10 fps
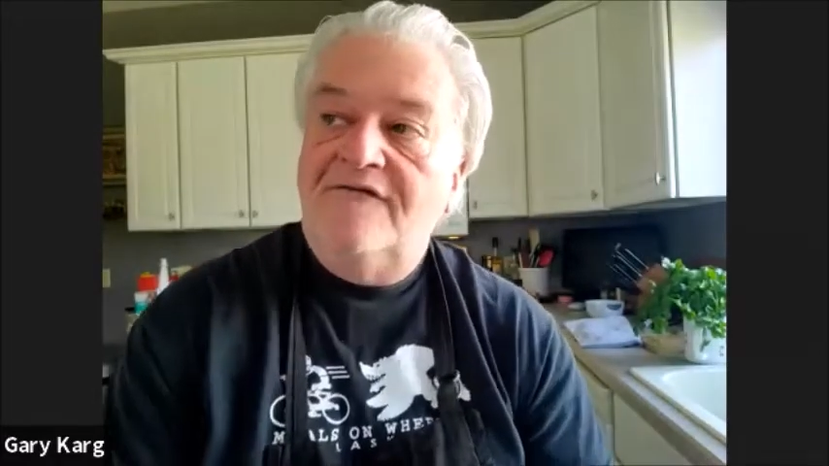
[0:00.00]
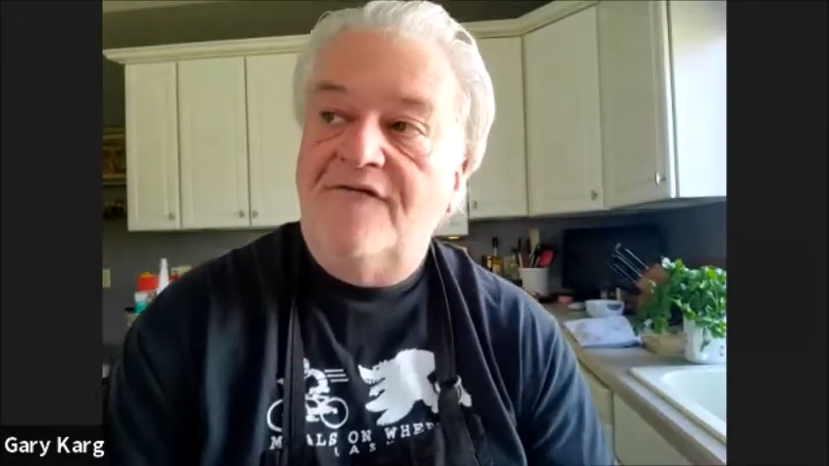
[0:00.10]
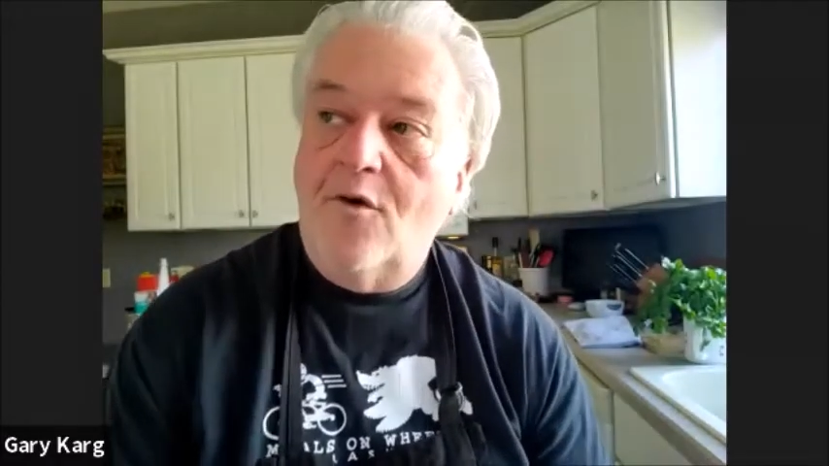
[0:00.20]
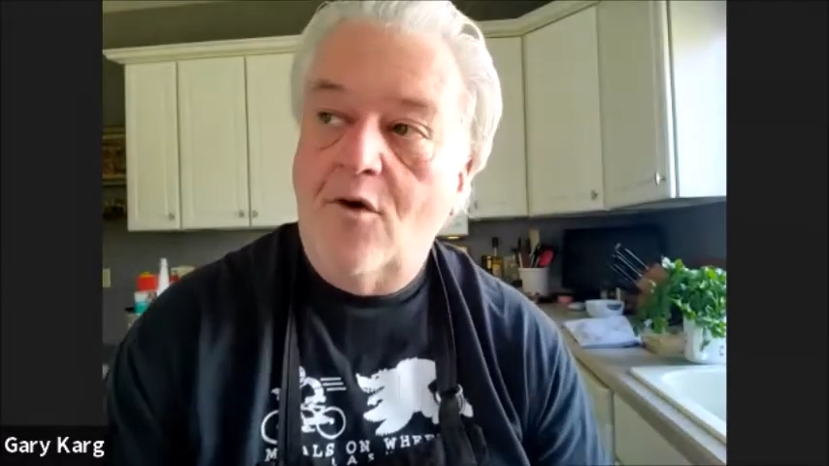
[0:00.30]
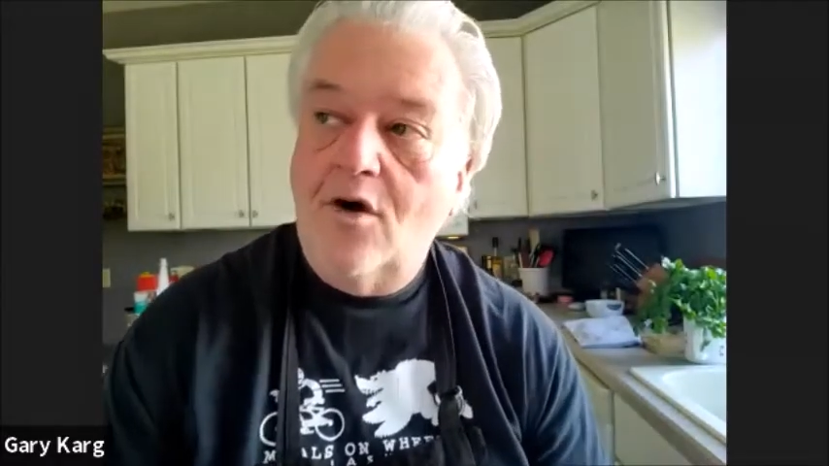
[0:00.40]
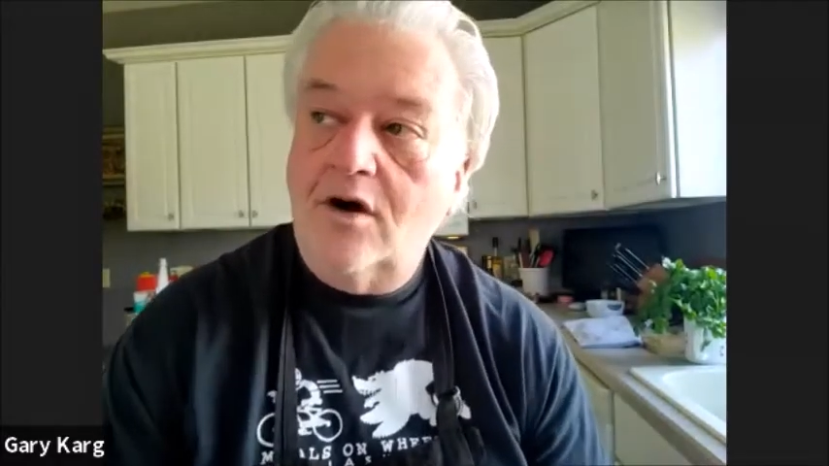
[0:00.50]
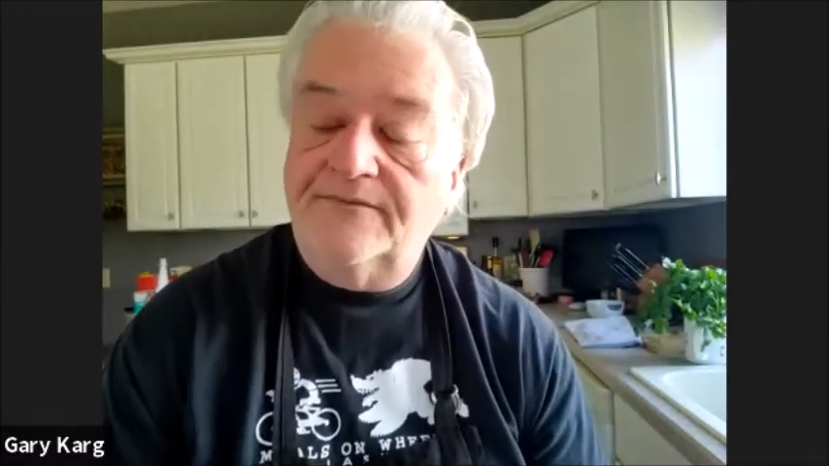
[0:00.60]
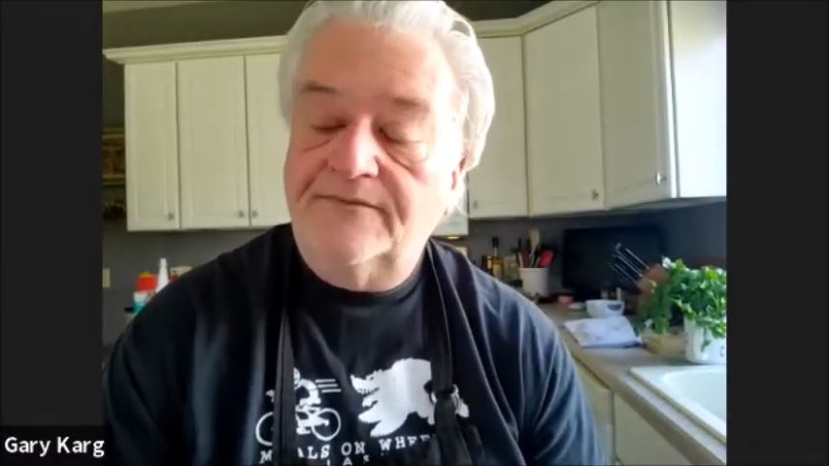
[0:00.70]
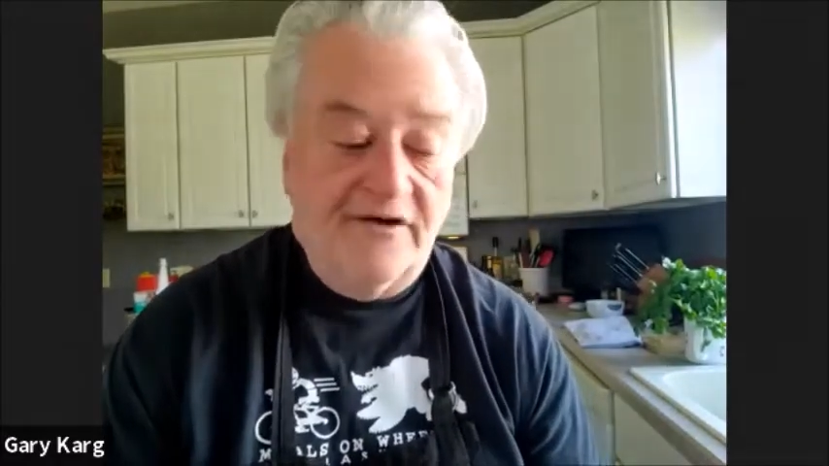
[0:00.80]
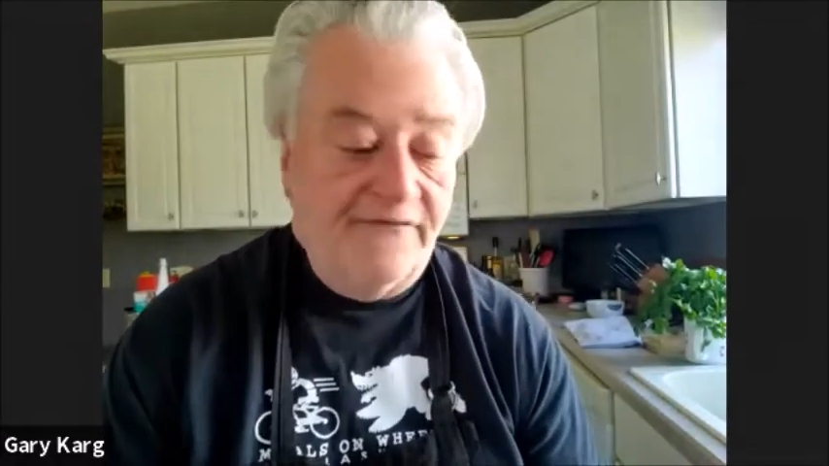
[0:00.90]

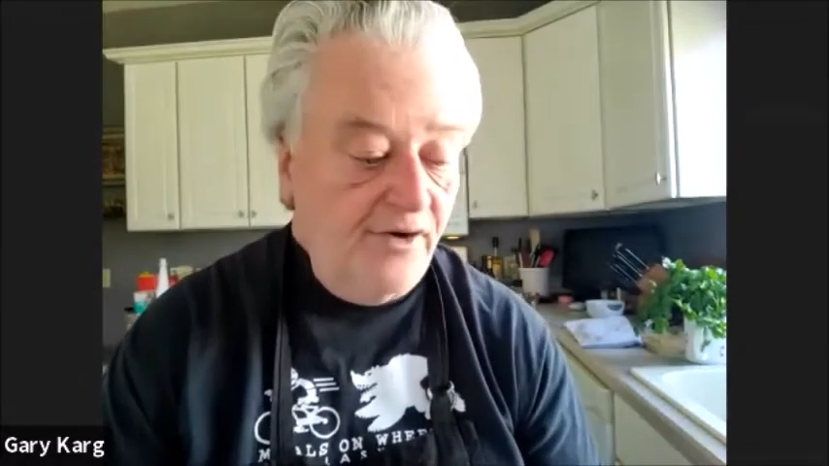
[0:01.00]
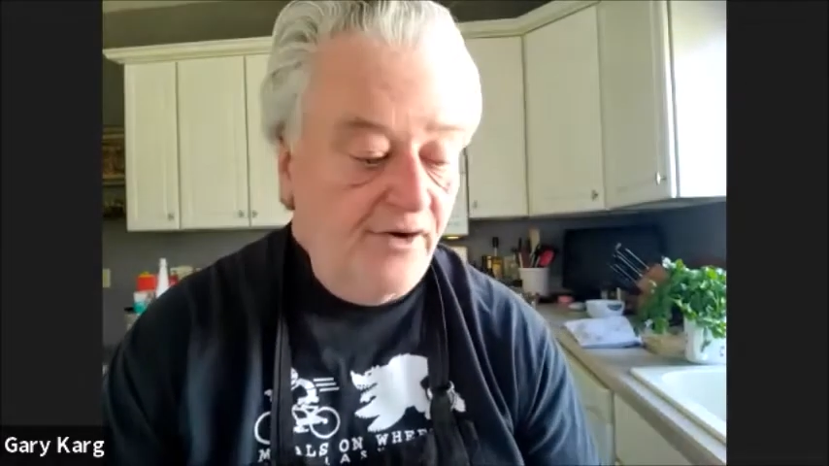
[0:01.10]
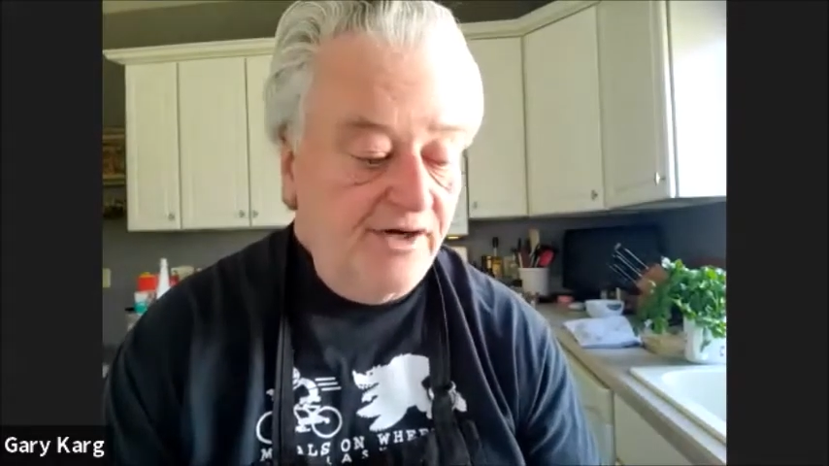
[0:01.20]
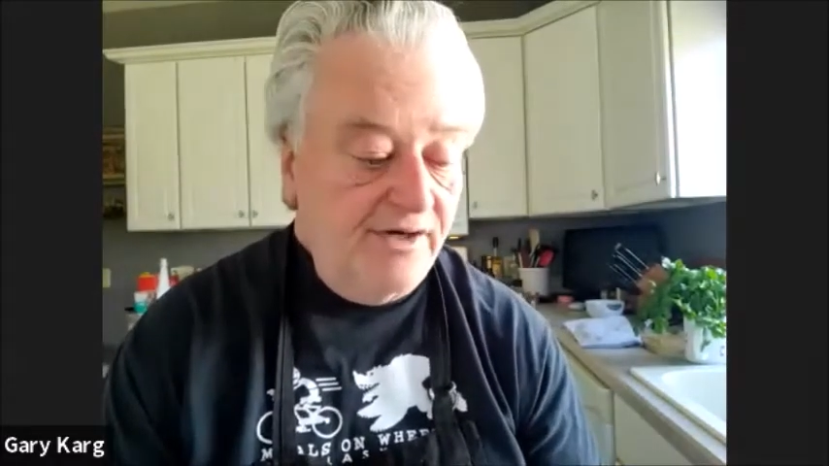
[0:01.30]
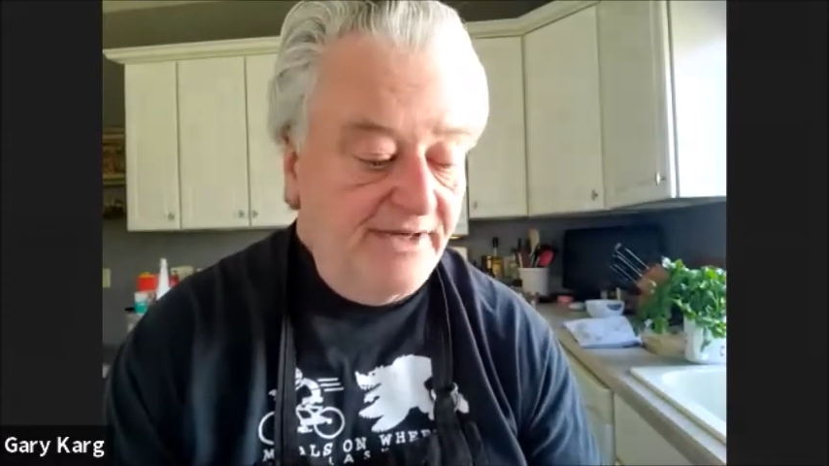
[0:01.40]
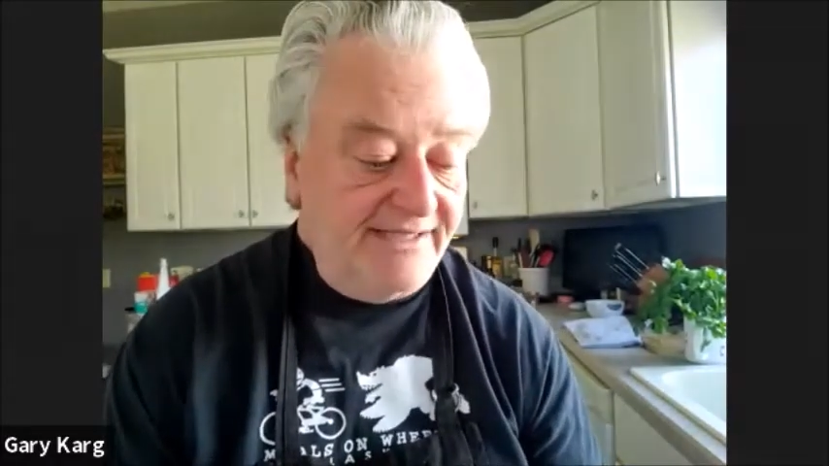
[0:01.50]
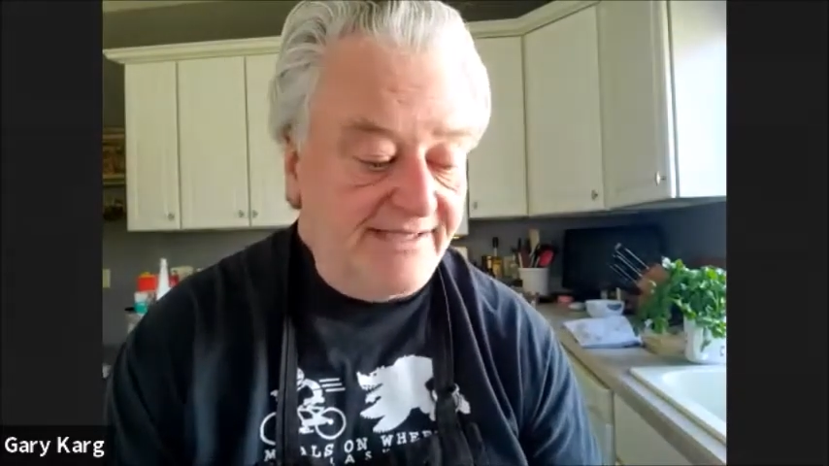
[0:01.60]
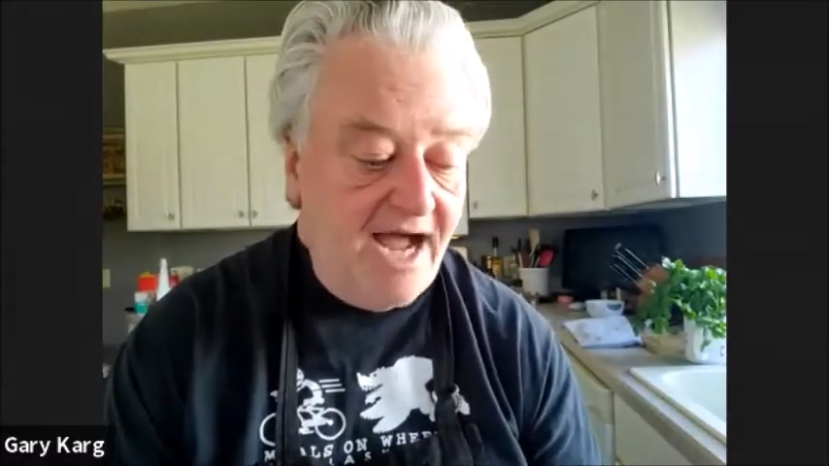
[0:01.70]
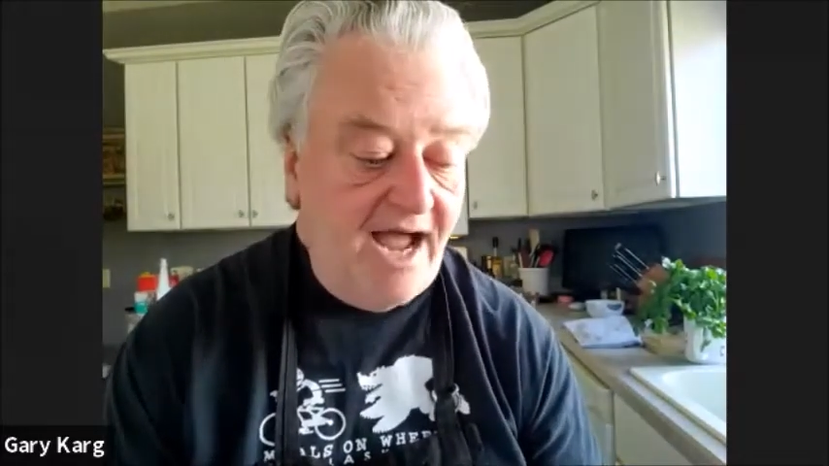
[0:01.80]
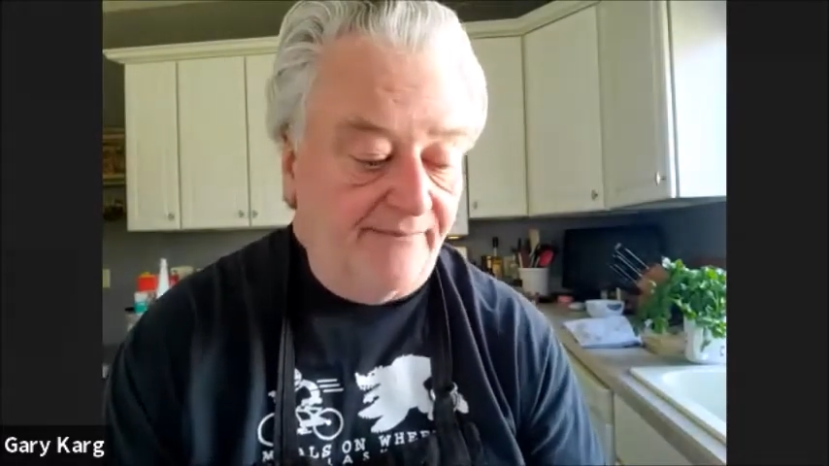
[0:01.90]
for a good bit of
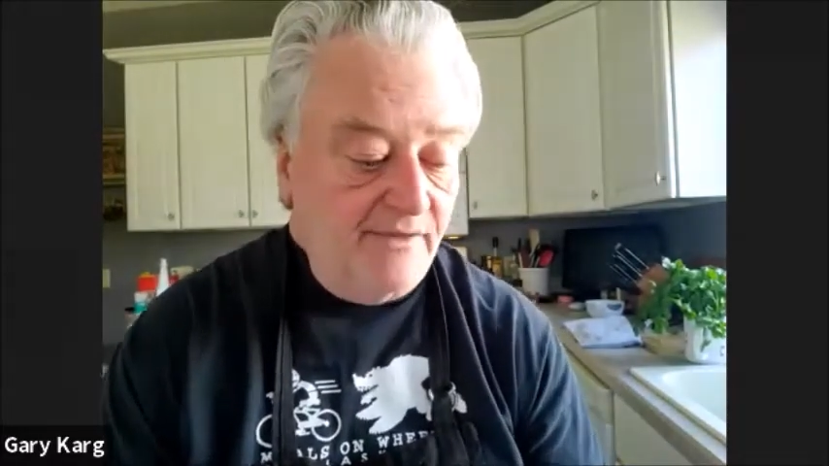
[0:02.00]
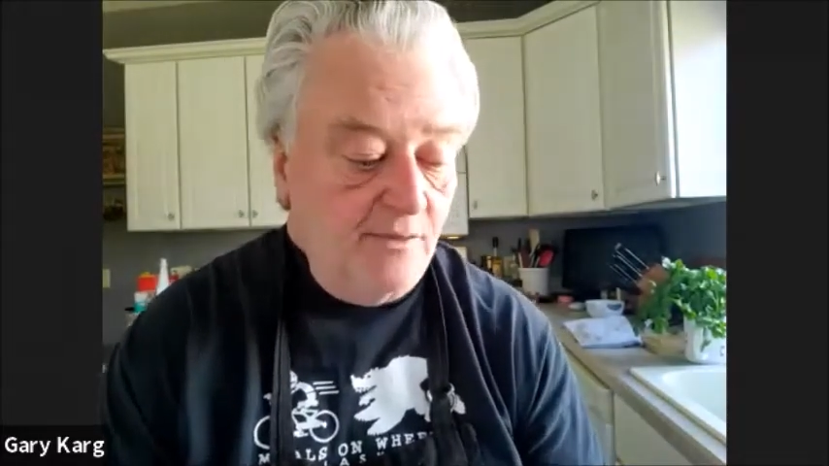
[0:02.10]
time.